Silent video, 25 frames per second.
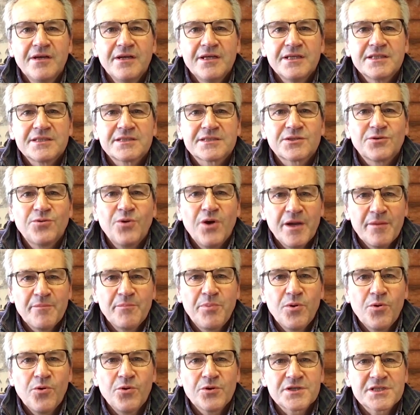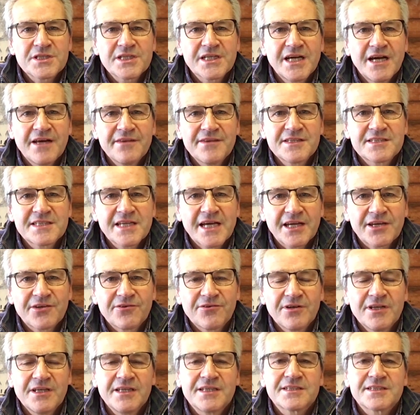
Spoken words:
It's quite important to cut this accurately,